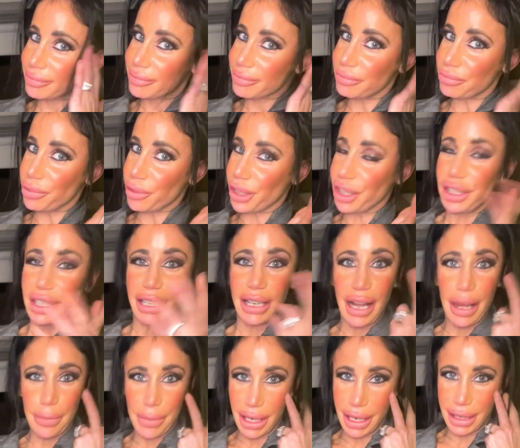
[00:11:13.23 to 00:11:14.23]
really
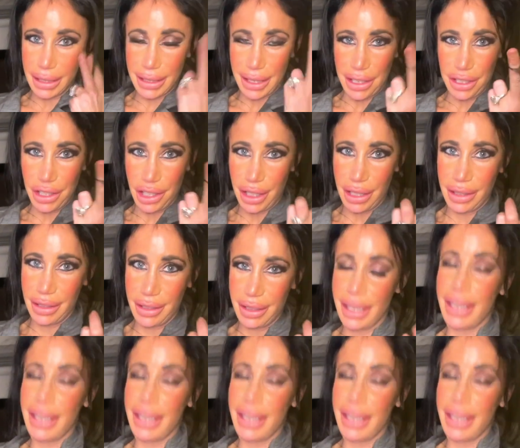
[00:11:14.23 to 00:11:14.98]
got my attention.